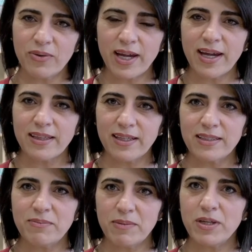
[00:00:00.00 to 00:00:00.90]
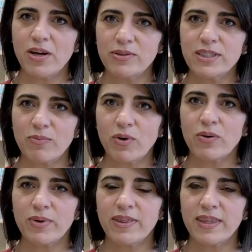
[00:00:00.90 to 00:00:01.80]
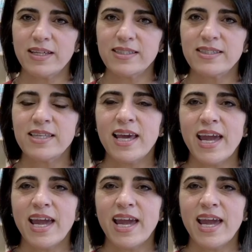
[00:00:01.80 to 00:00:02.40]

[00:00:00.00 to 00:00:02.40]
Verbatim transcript: okay i'd like to maybe go somewhere with this